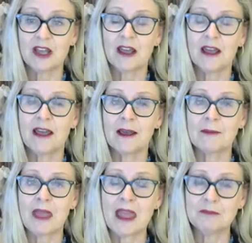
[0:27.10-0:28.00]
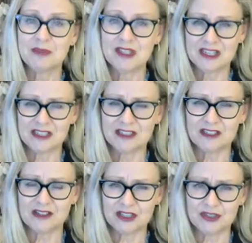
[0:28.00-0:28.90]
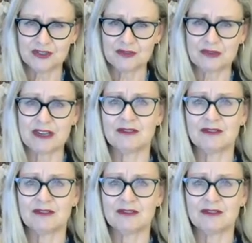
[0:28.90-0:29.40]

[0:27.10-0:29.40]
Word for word: um, and particularly the issues around